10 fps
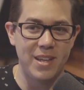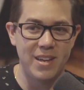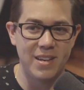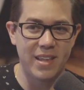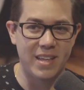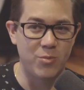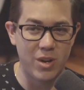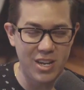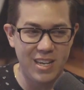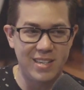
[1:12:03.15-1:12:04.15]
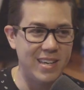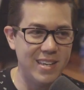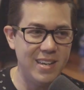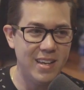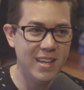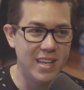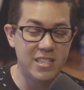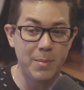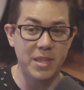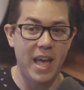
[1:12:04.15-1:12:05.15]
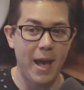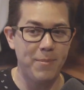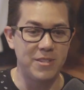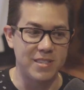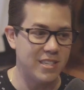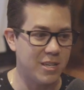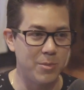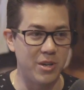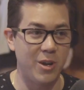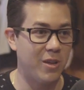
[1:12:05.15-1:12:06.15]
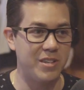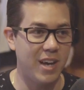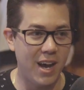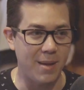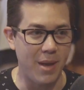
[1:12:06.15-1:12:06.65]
And like what he did is something that happens in this community all the time.